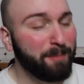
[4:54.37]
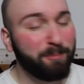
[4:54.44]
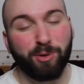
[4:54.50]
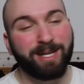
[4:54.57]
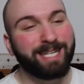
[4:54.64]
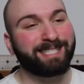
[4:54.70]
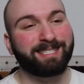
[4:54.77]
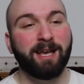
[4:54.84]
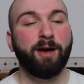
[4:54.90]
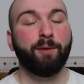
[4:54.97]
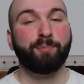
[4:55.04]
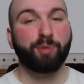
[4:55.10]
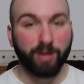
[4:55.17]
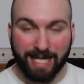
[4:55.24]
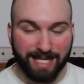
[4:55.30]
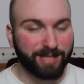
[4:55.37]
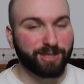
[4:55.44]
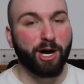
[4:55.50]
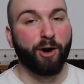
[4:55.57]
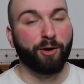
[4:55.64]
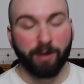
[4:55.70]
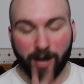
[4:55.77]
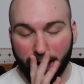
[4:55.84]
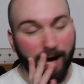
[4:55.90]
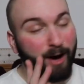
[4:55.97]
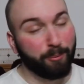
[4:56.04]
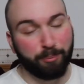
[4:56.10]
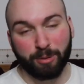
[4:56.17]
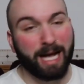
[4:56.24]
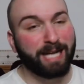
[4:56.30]
Please, please don't.
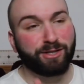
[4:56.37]
I